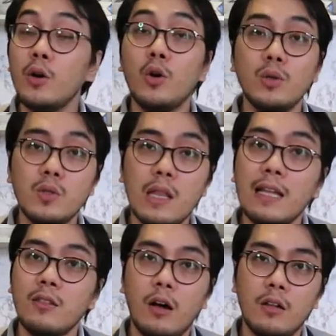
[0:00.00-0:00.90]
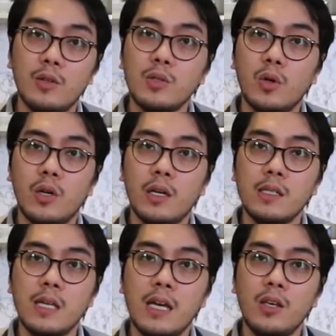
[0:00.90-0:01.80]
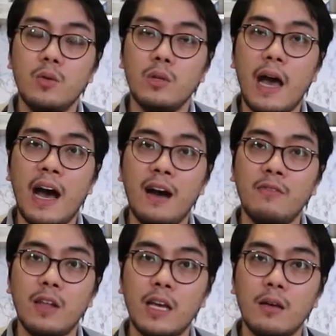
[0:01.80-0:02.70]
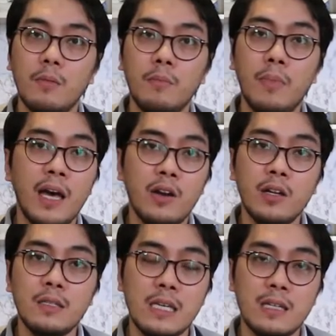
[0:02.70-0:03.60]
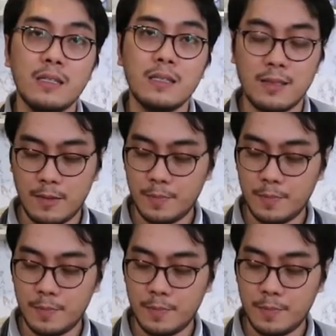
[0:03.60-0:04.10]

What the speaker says: go to that dollar store because you would have like better deals.